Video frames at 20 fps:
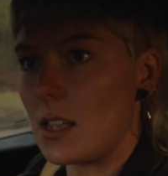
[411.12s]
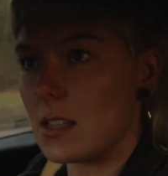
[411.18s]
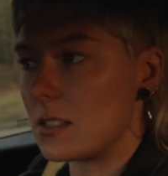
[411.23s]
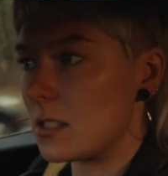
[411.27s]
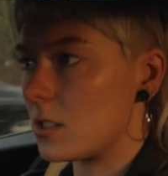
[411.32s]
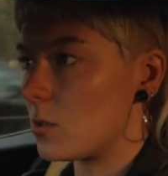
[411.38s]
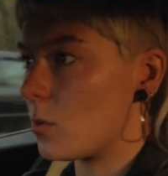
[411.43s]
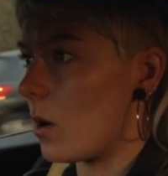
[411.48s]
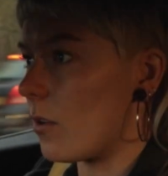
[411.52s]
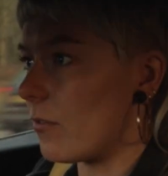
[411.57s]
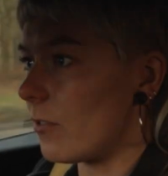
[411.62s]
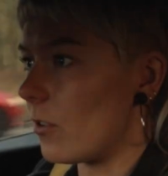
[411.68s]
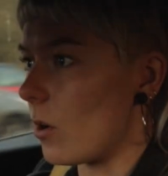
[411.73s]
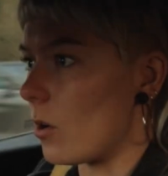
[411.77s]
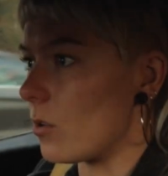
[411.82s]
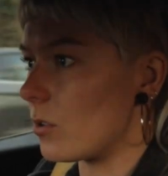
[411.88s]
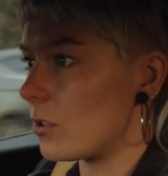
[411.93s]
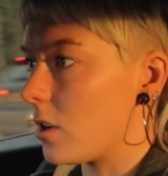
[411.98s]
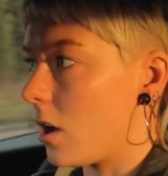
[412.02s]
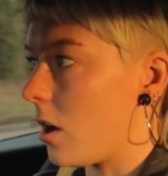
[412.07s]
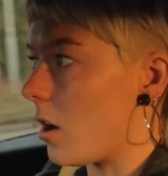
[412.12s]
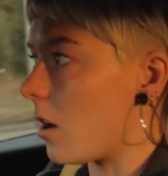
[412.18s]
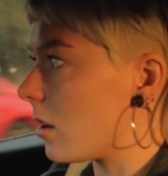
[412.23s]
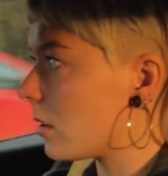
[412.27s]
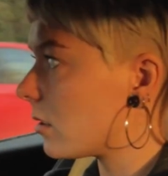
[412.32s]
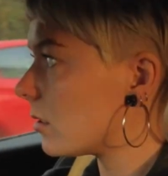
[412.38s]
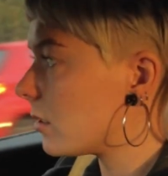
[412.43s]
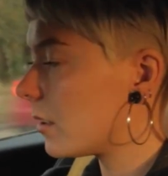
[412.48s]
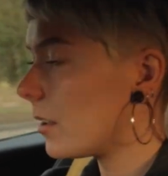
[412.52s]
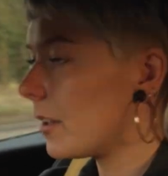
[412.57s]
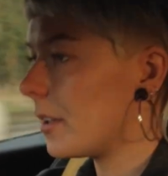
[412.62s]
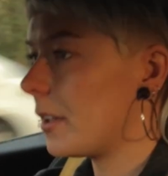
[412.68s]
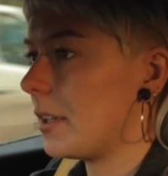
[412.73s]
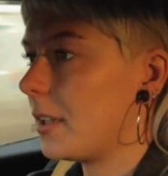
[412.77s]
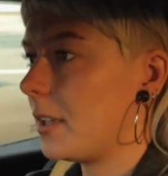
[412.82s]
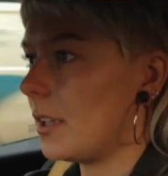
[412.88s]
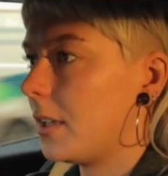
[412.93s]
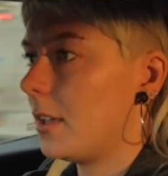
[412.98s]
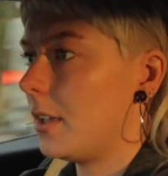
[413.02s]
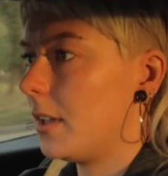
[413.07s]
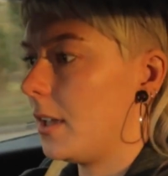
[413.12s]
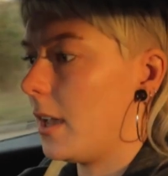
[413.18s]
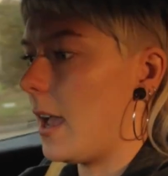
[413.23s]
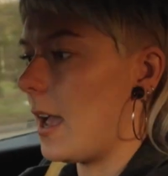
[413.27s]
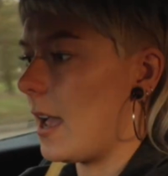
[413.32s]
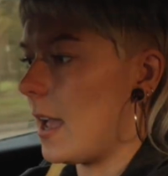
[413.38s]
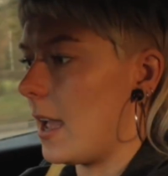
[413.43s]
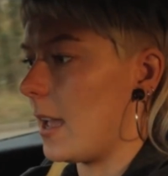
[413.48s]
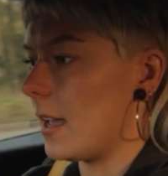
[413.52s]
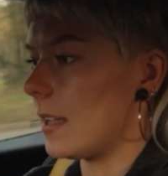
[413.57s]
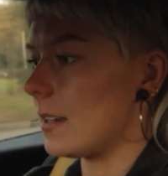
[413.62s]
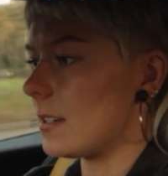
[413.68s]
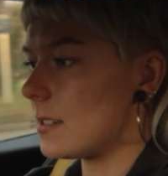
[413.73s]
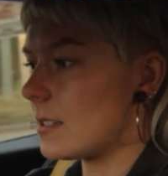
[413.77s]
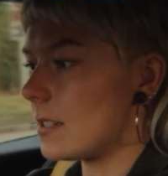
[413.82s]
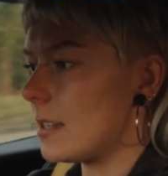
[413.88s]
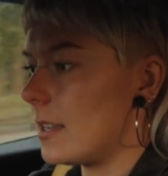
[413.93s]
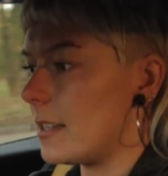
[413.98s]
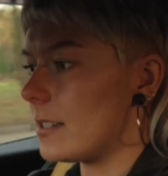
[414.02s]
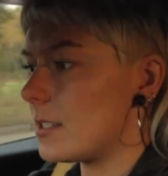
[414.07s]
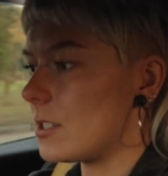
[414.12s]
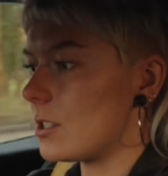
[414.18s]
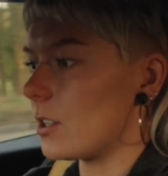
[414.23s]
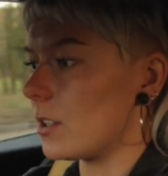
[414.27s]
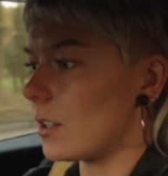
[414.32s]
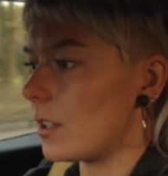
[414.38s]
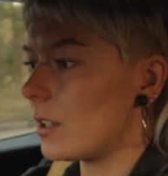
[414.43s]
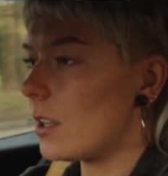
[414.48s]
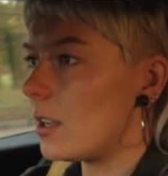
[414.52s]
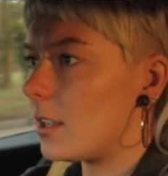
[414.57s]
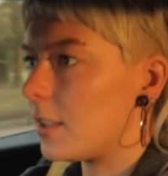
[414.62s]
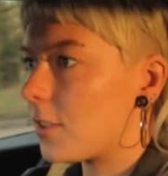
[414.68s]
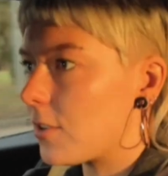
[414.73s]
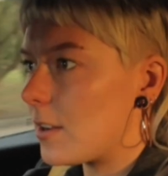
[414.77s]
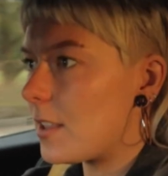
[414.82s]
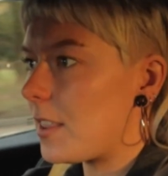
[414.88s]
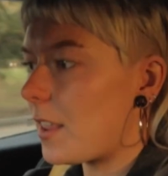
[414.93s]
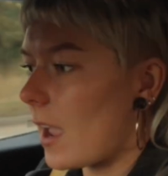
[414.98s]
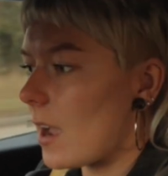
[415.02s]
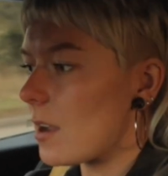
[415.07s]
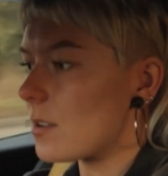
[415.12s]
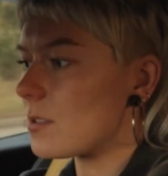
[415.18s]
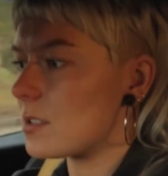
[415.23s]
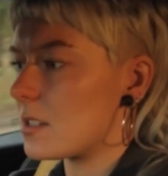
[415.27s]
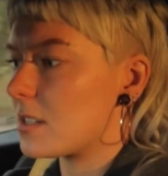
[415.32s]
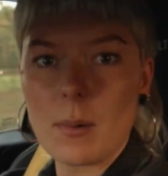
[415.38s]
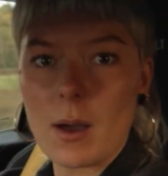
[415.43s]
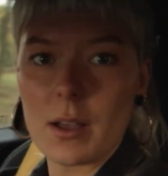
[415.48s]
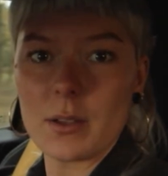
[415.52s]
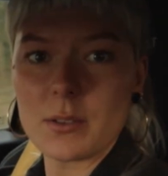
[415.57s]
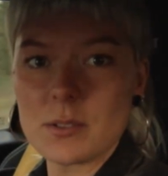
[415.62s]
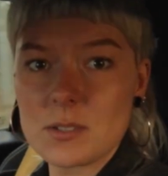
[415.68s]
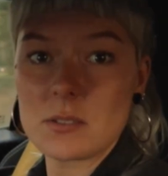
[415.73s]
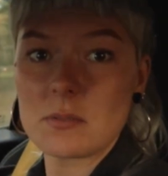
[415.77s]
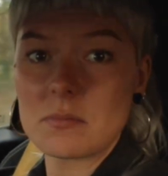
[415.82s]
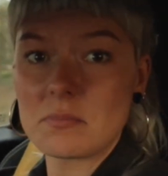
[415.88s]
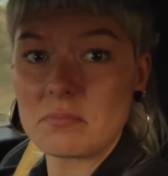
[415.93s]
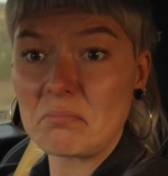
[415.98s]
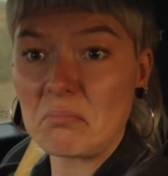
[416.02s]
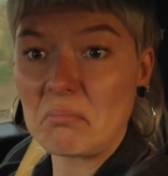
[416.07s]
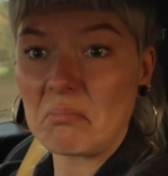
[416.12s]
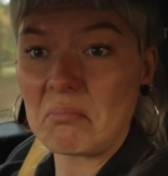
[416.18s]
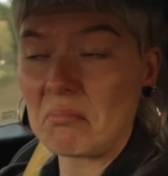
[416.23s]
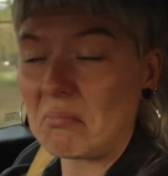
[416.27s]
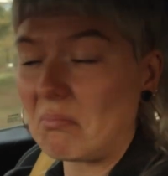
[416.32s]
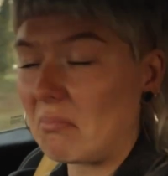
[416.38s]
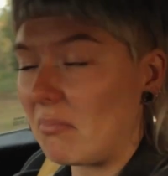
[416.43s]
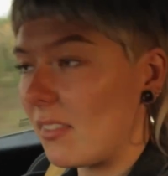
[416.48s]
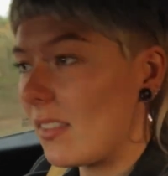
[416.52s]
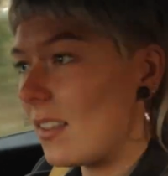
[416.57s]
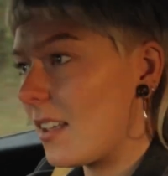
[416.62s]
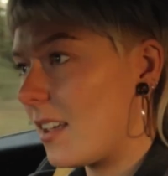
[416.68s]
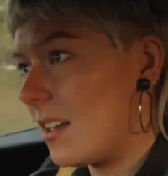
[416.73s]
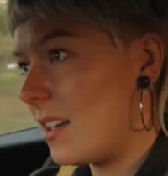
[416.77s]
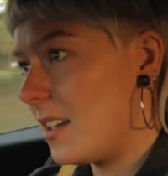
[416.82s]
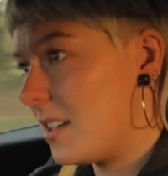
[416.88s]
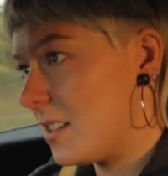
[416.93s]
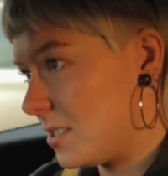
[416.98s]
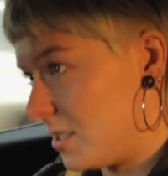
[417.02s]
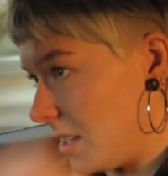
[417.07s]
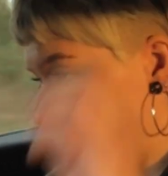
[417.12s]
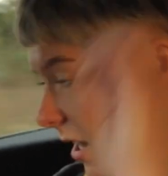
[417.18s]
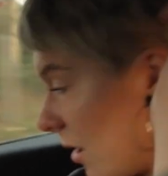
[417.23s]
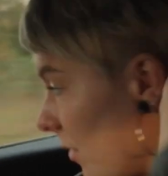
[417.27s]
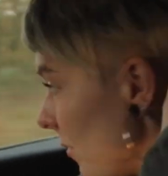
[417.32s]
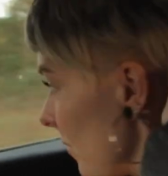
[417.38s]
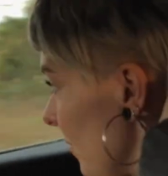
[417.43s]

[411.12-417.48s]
it's a 12-year-old car, and it's done 33,000 miles. So